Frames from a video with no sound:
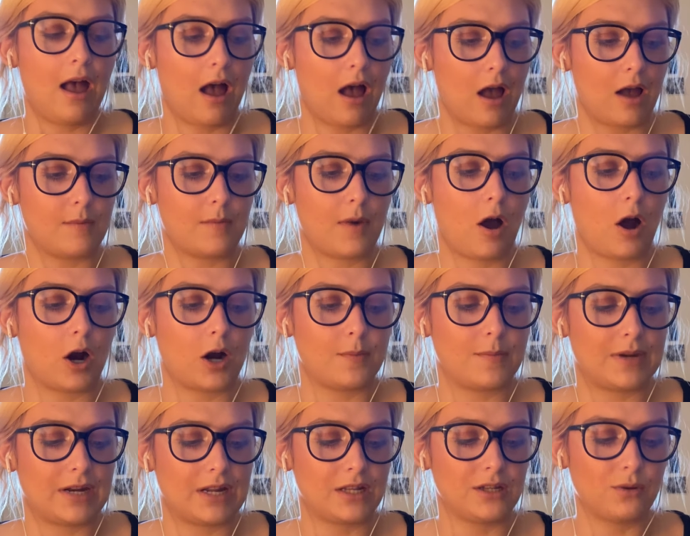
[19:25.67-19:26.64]

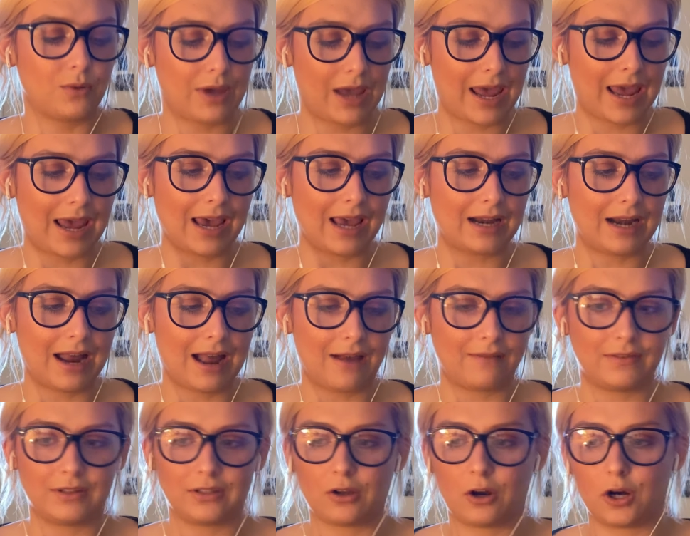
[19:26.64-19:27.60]
Harmony. You can
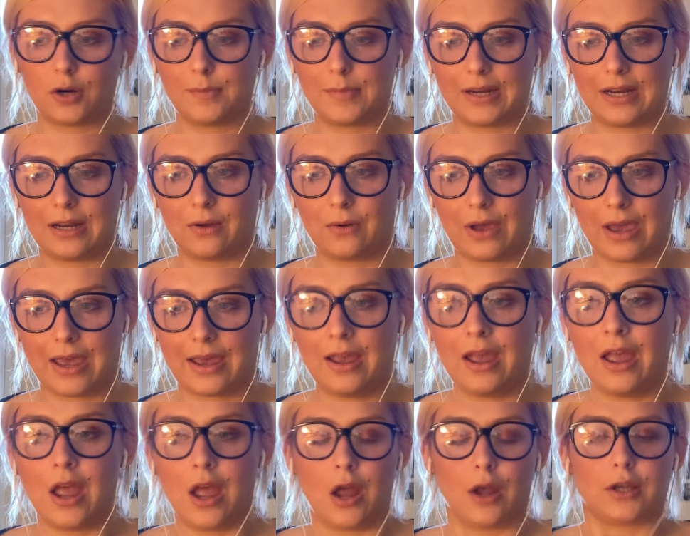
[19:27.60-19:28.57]
have this harmony, okay?
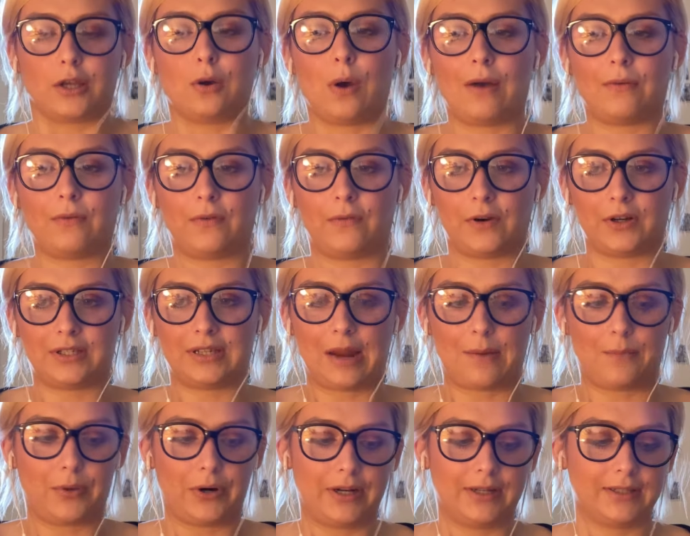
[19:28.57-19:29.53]
You have reverse
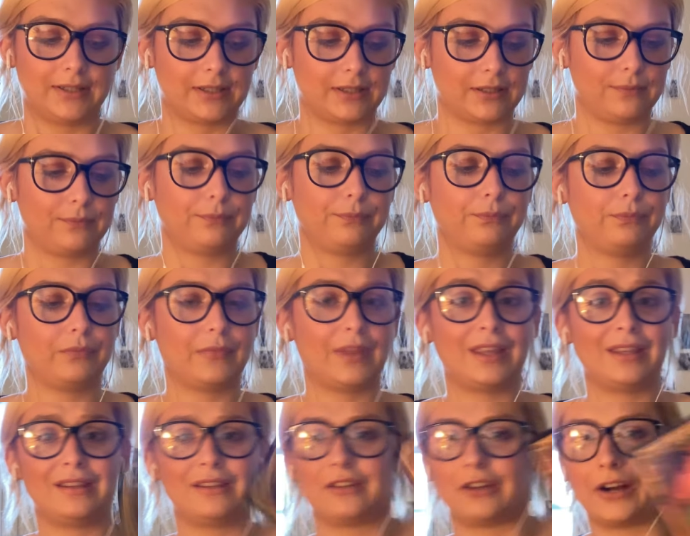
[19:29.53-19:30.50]
Temperance.
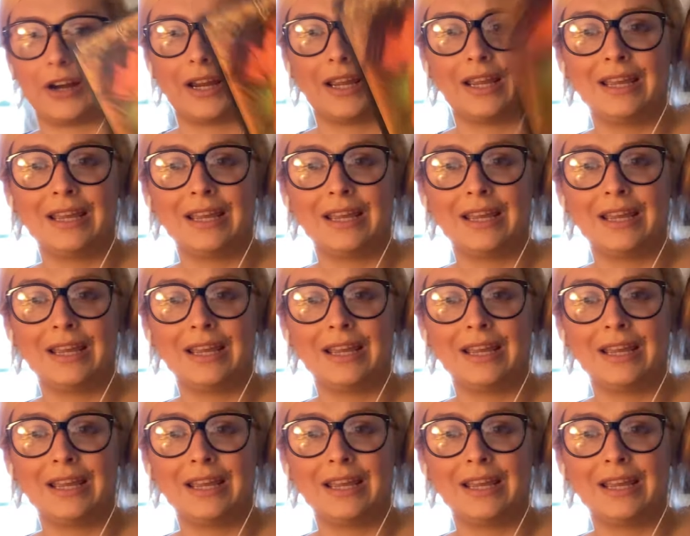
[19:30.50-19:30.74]
And sorry.